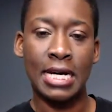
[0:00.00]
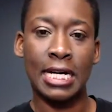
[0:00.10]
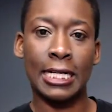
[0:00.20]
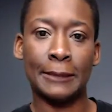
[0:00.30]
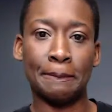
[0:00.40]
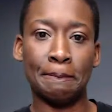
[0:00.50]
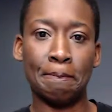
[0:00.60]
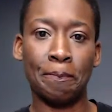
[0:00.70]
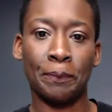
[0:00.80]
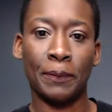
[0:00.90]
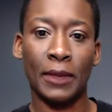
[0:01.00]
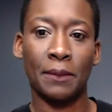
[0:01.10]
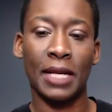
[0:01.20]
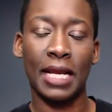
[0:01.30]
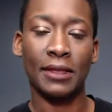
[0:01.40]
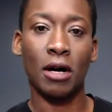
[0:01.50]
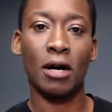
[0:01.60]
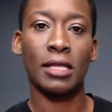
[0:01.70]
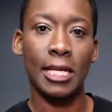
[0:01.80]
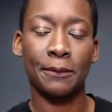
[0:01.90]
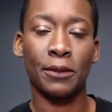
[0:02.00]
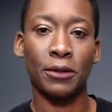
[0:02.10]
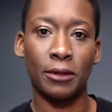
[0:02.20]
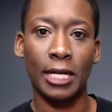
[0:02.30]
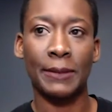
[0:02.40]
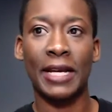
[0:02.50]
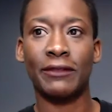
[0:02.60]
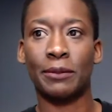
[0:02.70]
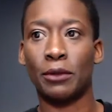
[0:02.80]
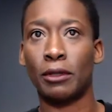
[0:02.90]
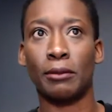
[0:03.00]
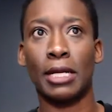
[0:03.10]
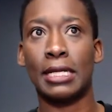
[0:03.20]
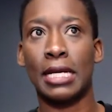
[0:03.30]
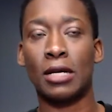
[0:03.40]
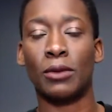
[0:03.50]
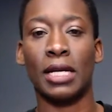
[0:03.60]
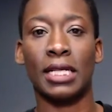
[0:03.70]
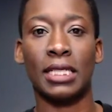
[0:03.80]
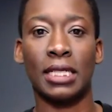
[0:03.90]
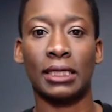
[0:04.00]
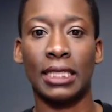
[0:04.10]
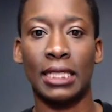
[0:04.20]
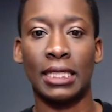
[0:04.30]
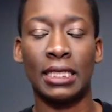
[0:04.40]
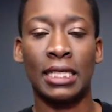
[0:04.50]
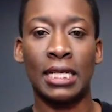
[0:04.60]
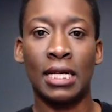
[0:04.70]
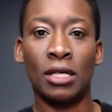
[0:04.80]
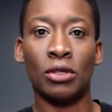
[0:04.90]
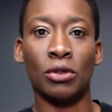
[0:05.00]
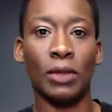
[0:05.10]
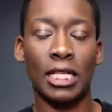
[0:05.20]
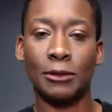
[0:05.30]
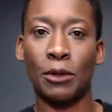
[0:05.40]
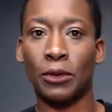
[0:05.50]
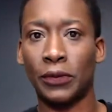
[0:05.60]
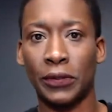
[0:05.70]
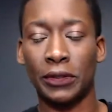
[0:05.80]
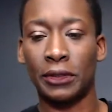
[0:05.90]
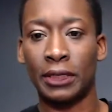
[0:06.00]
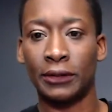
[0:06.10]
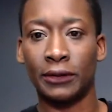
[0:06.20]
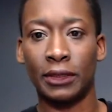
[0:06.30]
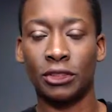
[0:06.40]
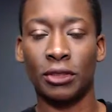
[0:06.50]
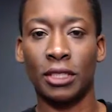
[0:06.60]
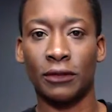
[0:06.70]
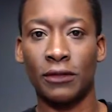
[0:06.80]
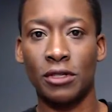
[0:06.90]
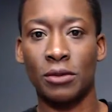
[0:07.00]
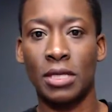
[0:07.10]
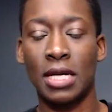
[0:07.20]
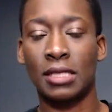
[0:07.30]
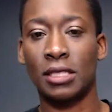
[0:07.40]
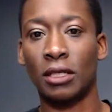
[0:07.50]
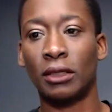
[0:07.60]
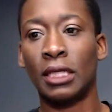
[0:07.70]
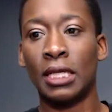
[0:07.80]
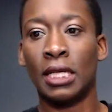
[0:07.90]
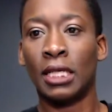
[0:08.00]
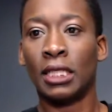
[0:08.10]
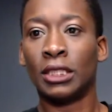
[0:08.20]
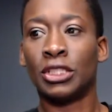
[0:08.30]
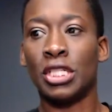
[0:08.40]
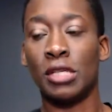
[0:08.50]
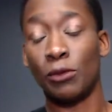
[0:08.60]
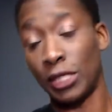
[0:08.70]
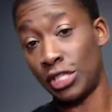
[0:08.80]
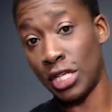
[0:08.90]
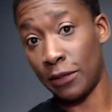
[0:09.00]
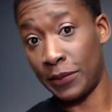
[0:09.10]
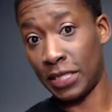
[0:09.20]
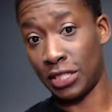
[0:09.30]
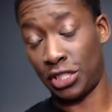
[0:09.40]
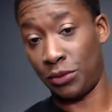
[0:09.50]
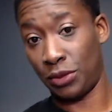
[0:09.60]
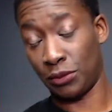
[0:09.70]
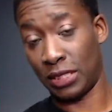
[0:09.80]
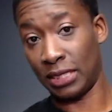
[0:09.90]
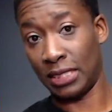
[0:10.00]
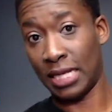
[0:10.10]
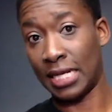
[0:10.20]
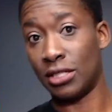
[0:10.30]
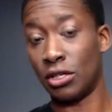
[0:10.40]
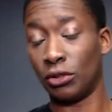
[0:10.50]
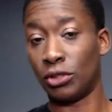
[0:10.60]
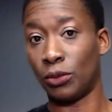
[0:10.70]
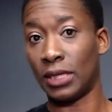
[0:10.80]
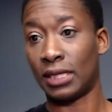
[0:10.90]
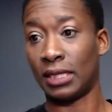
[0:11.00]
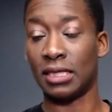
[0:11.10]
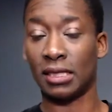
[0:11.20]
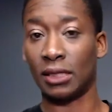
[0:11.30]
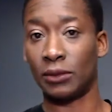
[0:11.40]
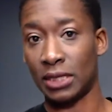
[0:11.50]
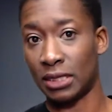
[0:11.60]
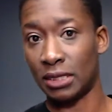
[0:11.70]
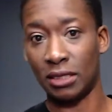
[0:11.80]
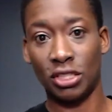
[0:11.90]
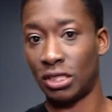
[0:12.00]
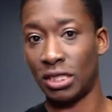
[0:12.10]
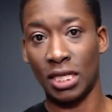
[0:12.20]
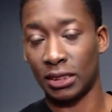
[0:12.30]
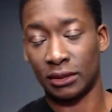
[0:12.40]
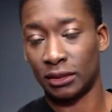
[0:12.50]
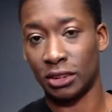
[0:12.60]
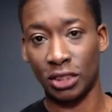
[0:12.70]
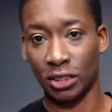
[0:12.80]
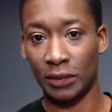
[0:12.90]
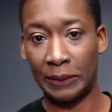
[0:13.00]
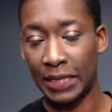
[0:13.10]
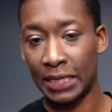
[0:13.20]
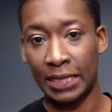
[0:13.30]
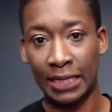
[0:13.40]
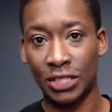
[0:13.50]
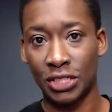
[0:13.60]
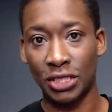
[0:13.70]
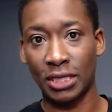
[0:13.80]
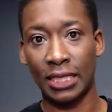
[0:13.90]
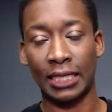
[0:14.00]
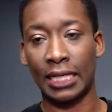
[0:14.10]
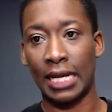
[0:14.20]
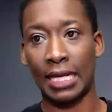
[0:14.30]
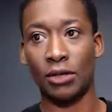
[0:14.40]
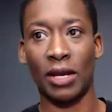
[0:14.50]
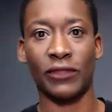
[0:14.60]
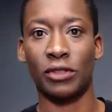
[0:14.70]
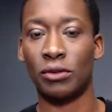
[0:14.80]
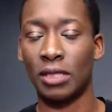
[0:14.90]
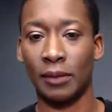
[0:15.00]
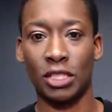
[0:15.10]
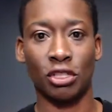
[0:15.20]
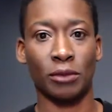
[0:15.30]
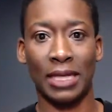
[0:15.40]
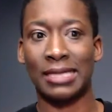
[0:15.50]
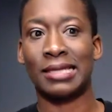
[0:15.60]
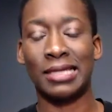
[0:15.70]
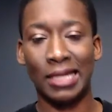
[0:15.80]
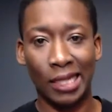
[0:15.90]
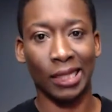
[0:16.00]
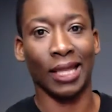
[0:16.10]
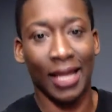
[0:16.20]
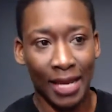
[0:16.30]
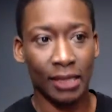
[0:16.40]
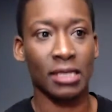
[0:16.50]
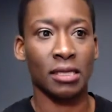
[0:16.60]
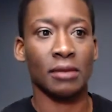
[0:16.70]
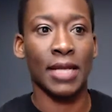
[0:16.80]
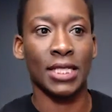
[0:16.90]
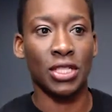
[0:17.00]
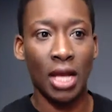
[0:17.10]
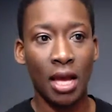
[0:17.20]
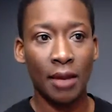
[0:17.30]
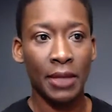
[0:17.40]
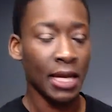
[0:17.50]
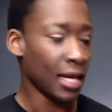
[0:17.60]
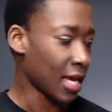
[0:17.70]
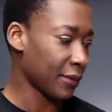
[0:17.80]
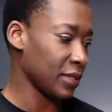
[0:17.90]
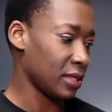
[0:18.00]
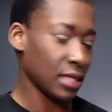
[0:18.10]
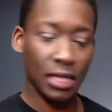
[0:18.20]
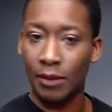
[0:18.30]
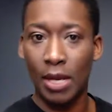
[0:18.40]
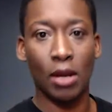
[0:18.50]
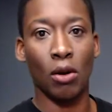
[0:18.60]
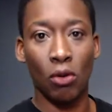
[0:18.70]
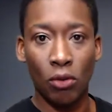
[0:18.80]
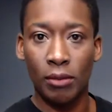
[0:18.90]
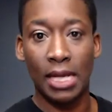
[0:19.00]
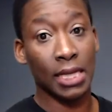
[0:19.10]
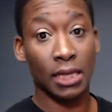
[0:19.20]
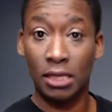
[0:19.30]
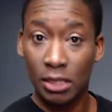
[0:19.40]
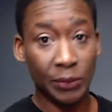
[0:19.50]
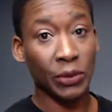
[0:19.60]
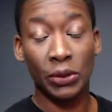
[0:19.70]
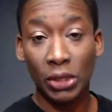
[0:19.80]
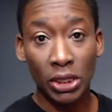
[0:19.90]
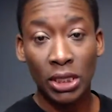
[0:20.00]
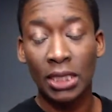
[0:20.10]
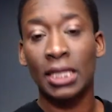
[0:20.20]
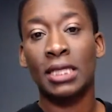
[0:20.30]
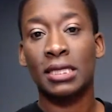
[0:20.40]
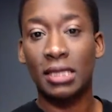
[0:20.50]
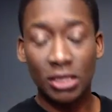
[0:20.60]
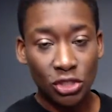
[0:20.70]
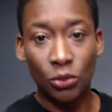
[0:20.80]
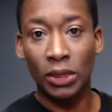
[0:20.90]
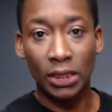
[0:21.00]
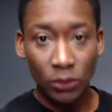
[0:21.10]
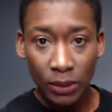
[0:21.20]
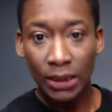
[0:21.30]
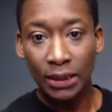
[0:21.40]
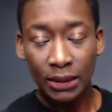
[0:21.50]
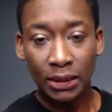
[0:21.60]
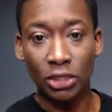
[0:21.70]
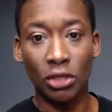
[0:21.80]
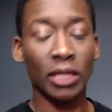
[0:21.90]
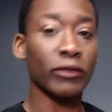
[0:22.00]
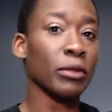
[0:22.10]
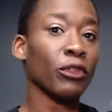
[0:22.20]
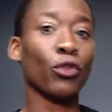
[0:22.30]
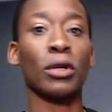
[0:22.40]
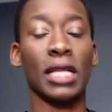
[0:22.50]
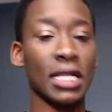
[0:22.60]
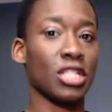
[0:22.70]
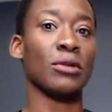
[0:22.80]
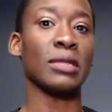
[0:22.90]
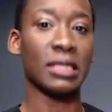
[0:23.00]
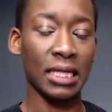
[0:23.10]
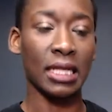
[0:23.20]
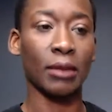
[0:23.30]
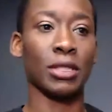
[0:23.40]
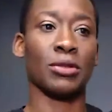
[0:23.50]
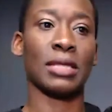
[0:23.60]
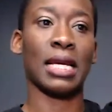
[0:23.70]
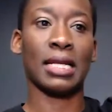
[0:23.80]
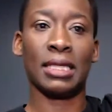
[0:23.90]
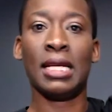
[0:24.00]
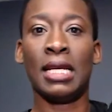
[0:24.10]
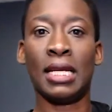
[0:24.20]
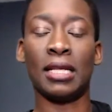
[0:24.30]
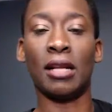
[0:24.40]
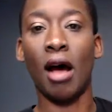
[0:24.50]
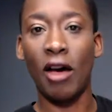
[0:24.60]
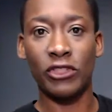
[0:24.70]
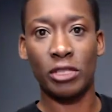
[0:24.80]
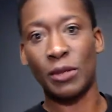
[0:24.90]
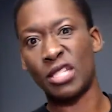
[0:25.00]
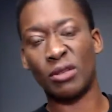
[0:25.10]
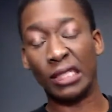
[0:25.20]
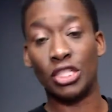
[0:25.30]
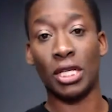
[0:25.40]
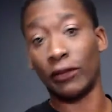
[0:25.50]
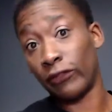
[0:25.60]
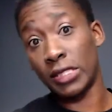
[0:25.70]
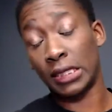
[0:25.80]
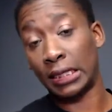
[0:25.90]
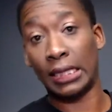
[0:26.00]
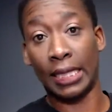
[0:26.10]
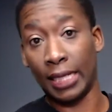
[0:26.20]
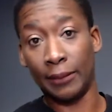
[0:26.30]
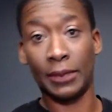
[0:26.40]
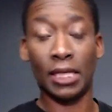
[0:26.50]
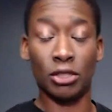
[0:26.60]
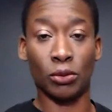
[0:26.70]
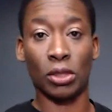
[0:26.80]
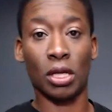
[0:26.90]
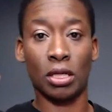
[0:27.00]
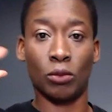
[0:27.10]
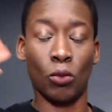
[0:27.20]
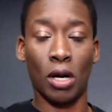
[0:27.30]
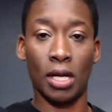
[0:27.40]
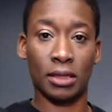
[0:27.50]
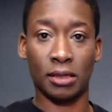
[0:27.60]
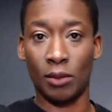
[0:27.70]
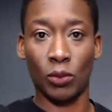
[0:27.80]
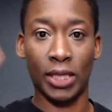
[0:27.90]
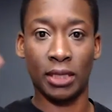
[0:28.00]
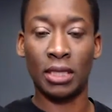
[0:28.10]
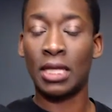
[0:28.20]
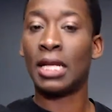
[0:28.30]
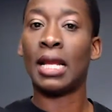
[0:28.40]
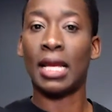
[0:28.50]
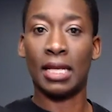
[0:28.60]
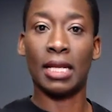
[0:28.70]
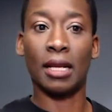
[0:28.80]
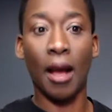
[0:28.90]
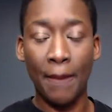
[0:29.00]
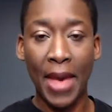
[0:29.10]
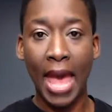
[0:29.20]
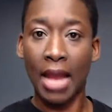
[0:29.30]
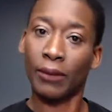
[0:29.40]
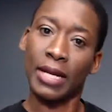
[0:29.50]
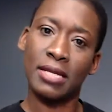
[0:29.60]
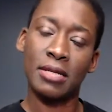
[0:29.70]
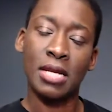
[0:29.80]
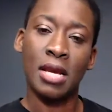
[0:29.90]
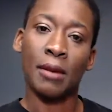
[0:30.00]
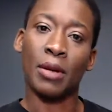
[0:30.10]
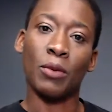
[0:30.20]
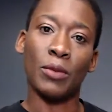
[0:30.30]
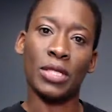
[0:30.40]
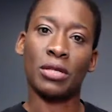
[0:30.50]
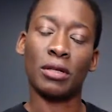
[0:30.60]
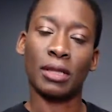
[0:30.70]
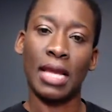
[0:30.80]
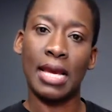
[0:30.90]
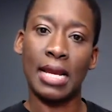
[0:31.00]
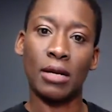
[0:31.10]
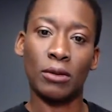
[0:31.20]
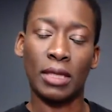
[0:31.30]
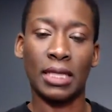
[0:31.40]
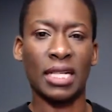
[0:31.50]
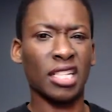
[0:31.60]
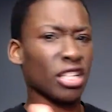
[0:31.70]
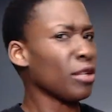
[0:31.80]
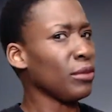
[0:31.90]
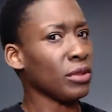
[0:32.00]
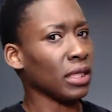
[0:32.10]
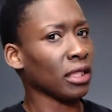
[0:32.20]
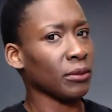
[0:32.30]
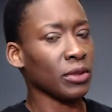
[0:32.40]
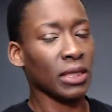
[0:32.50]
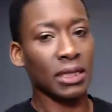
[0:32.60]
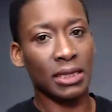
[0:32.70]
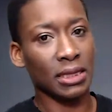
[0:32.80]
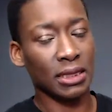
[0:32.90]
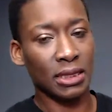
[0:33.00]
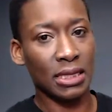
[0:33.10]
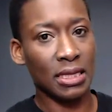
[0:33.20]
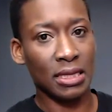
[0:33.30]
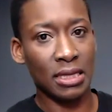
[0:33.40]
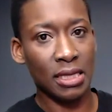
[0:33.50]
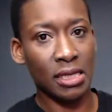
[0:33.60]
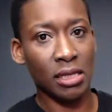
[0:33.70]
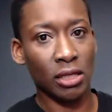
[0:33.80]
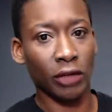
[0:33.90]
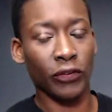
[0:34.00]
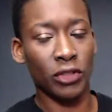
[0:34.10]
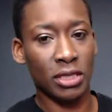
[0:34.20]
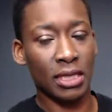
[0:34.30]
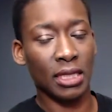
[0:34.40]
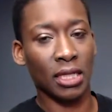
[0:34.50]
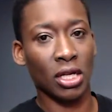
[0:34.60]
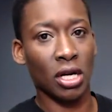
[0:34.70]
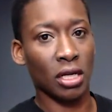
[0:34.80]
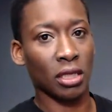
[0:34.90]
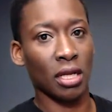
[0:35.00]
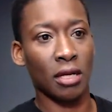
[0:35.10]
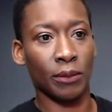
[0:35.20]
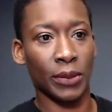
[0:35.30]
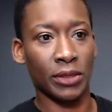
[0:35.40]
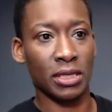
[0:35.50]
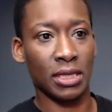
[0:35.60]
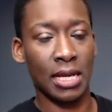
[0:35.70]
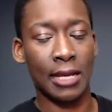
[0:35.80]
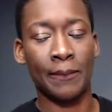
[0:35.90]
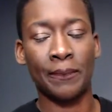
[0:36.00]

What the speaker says: But at the online program, I have a program right now where I had a young lady who, when I spoke with her during her virtual consult, she reached out because she was recently diagnosed with insulin resistance. She's young, she's younger than me, and she's like, I know I have to do something. She goes, I sit a lot. This is my job. I've been sitting in my home at this computer since 2020. You know, even before that, she was sitting, but she was in an office space. So at least she had to physically get up, get into a car, walk somewhere, and then come back, right? But when we took that out, and then the commuting isn't easy either if you're sitting in a car long periods of time.